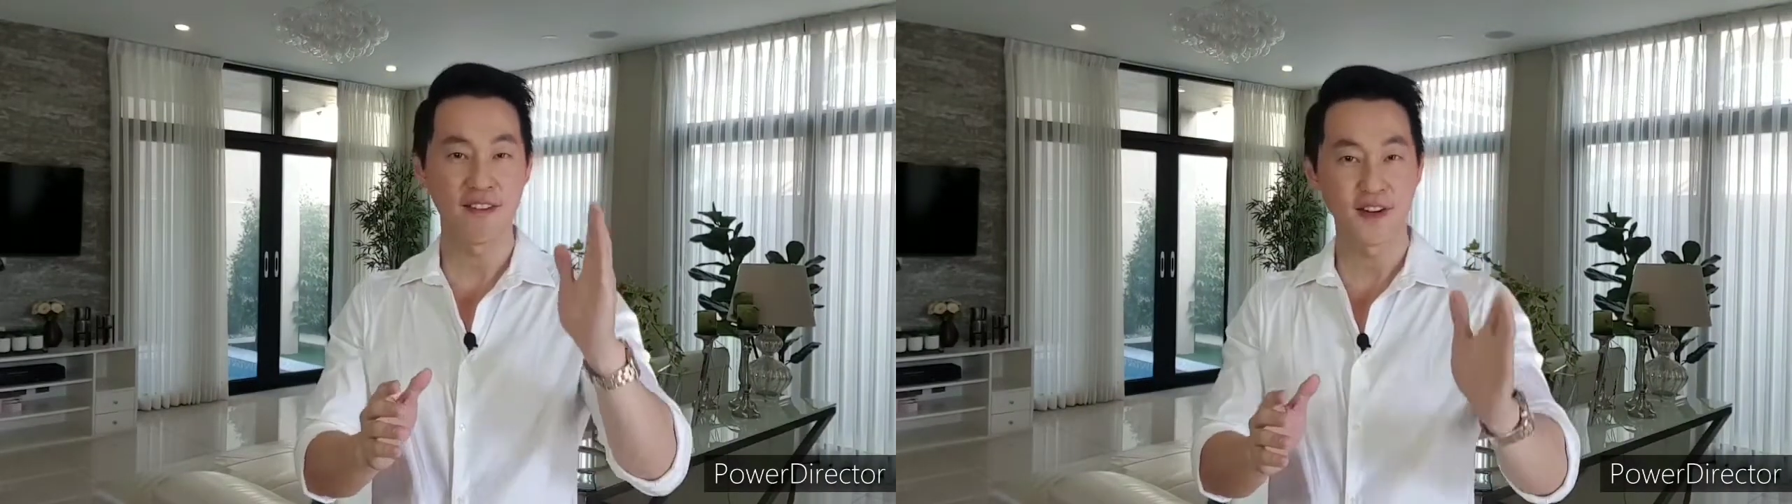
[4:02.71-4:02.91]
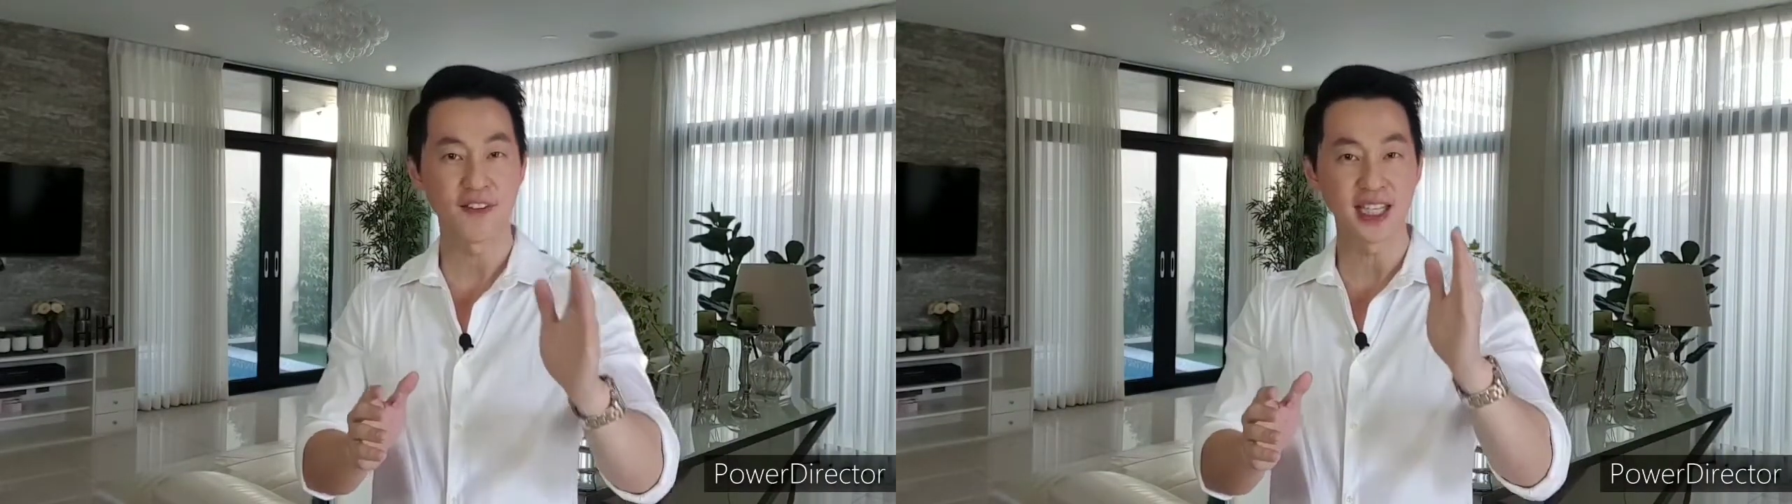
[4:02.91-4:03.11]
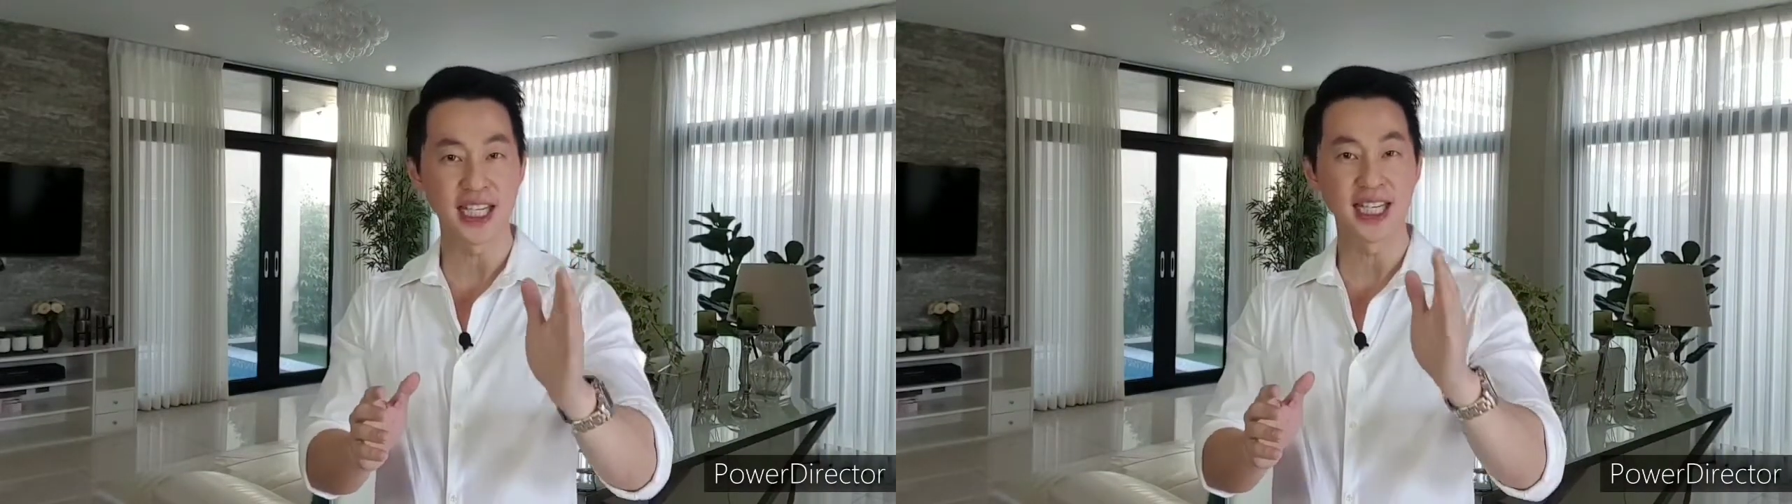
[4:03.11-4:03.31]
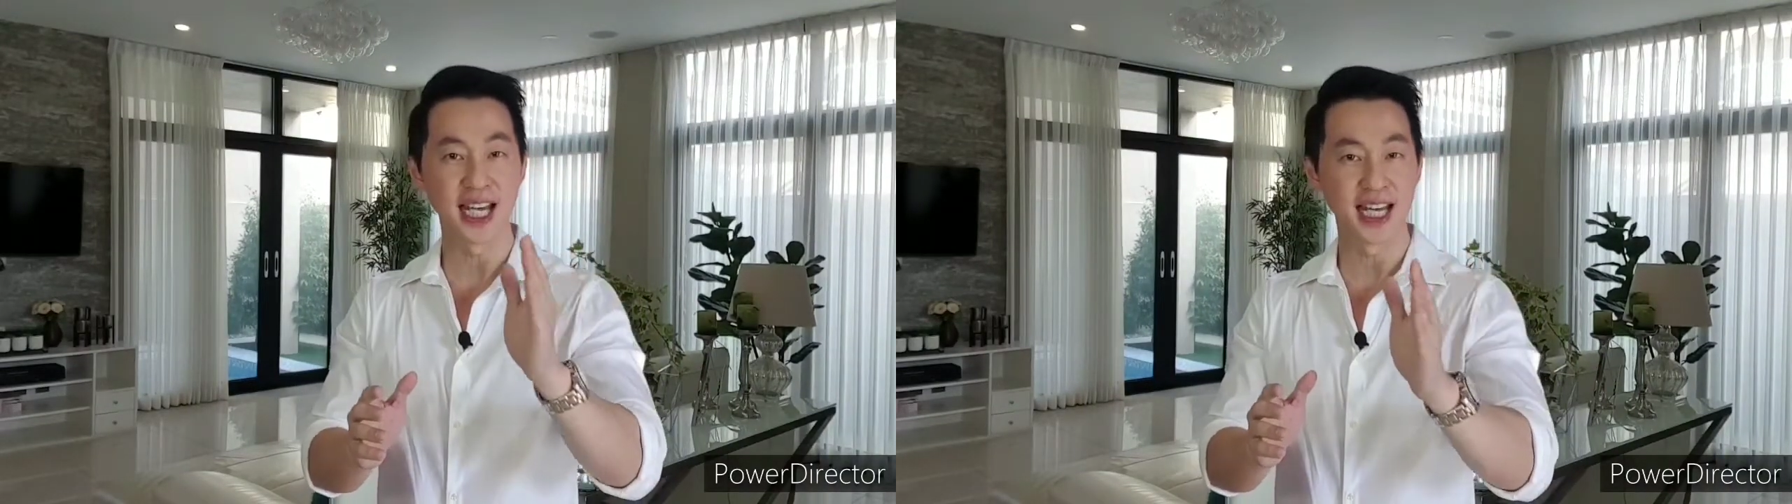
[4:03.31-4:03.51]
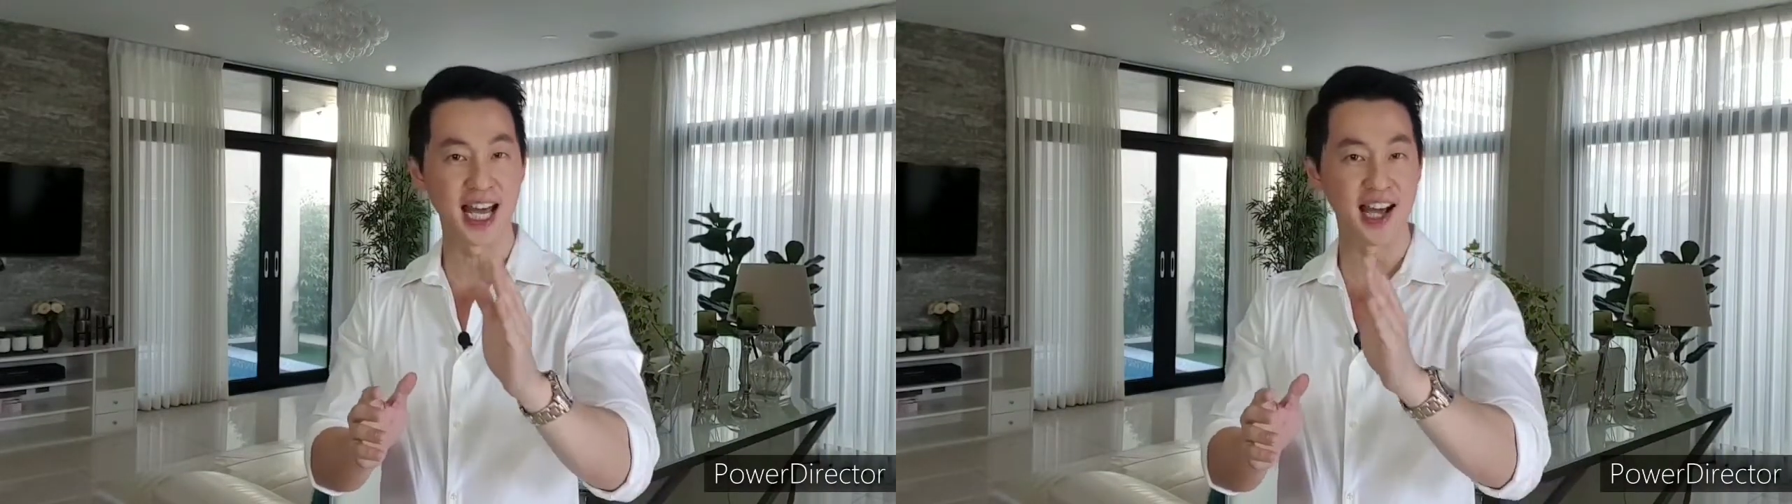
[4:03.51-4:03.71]

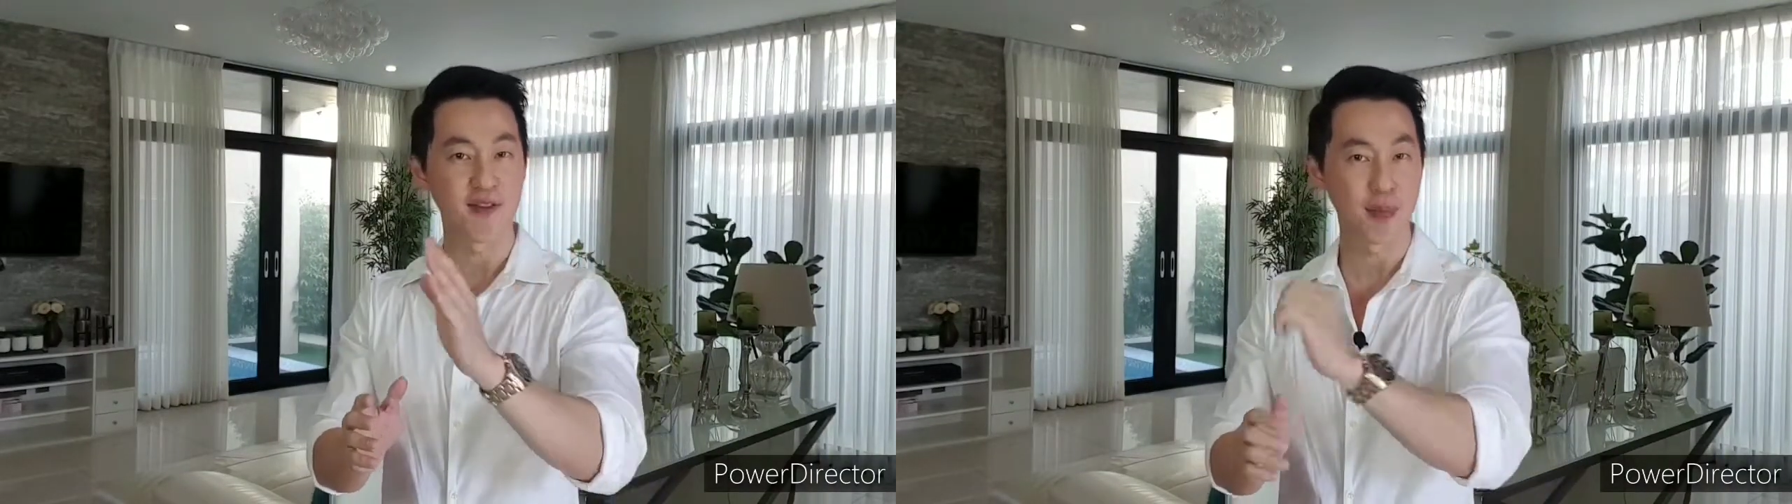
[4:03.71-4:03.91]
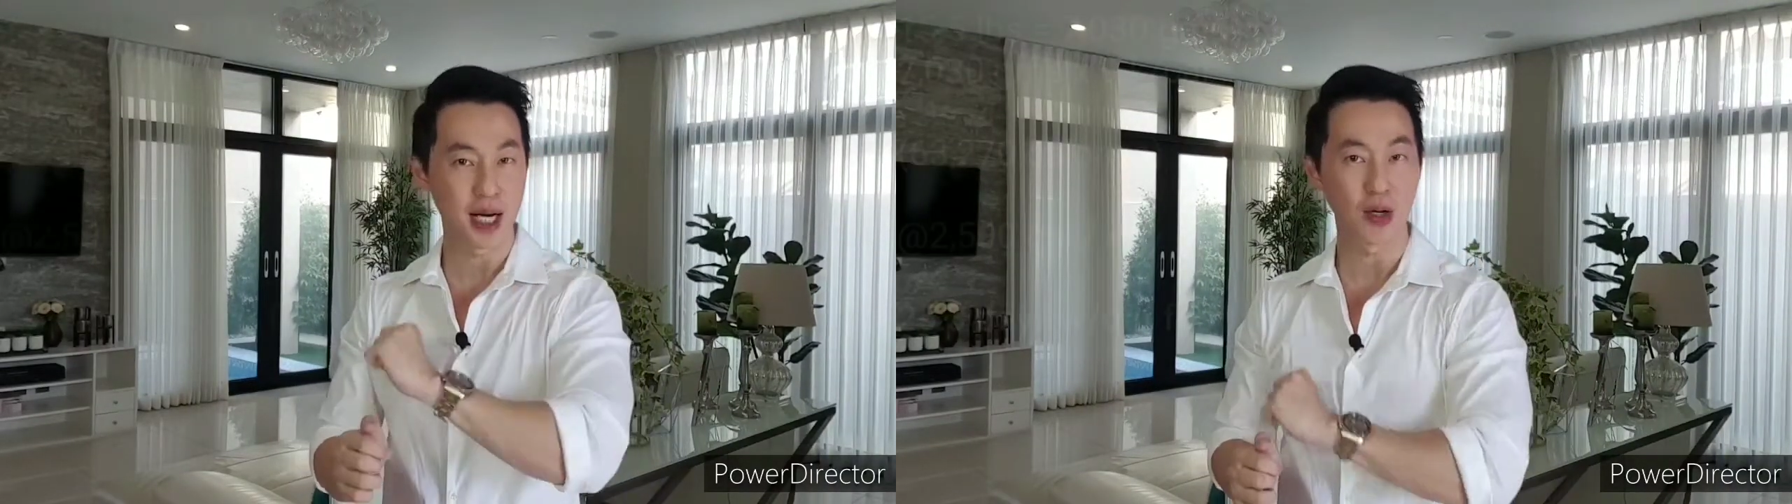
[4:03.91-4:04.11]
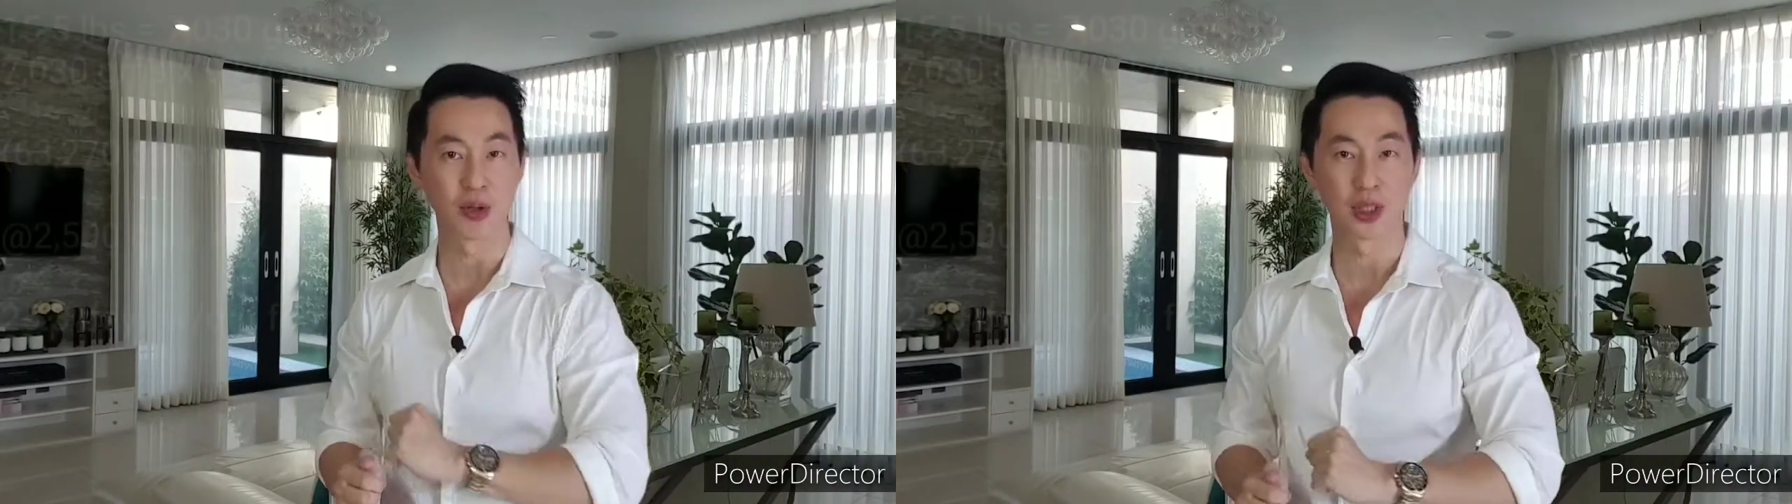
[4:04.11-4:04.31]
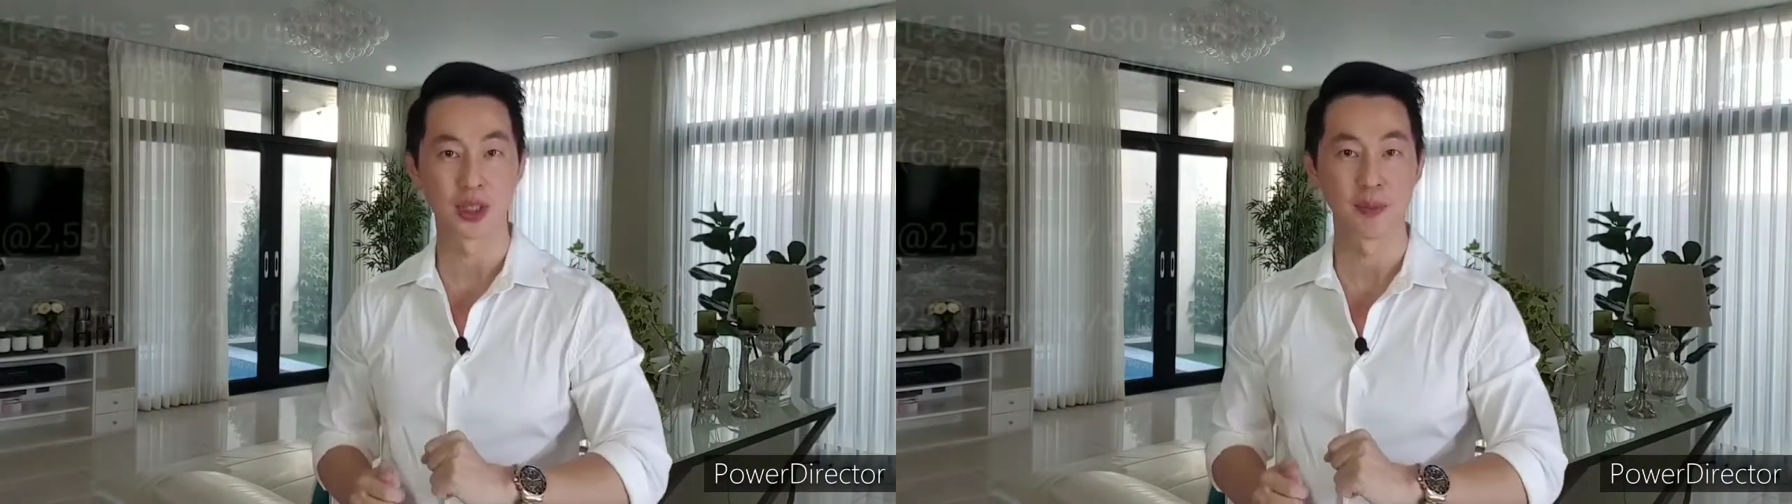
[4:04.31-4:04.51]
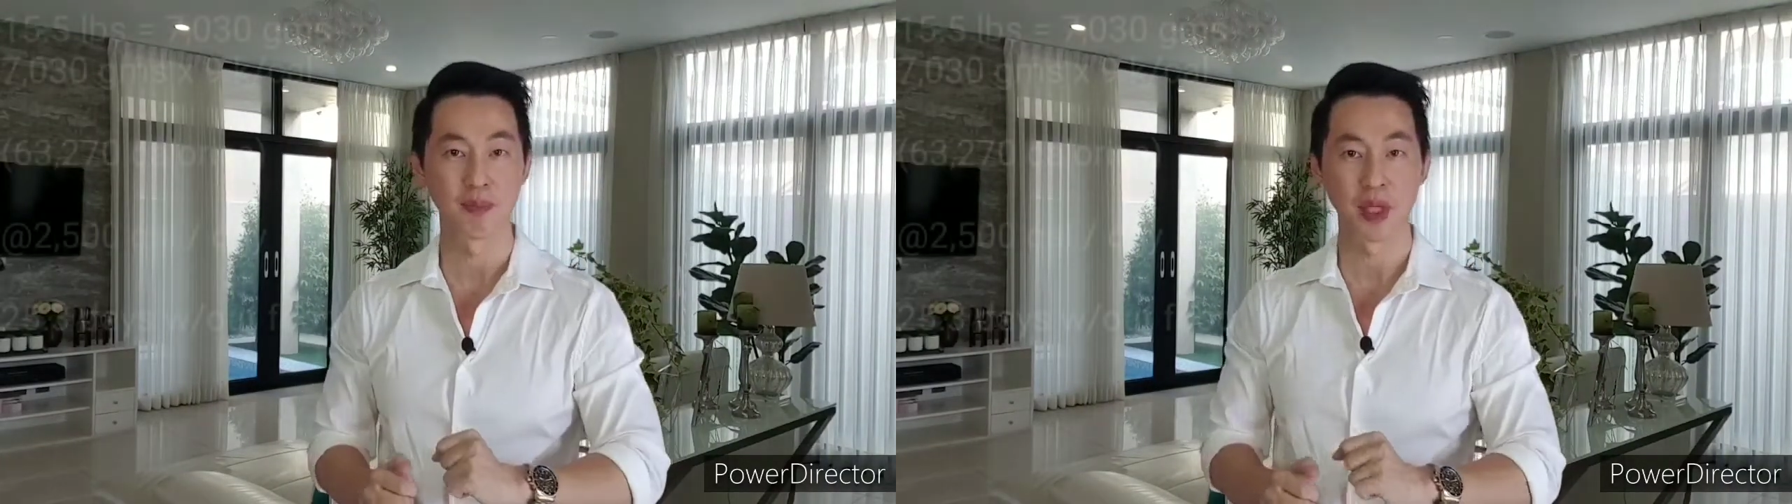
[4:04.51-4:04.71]
15.5
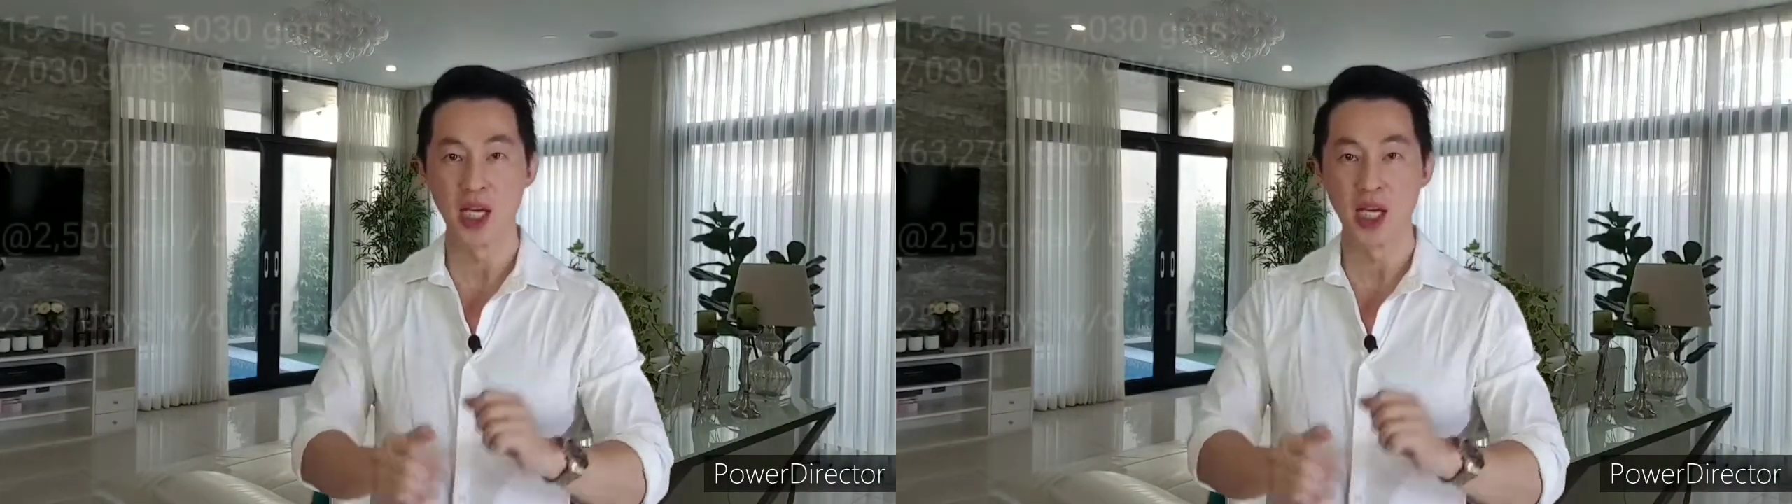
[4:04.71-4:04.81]
pounds.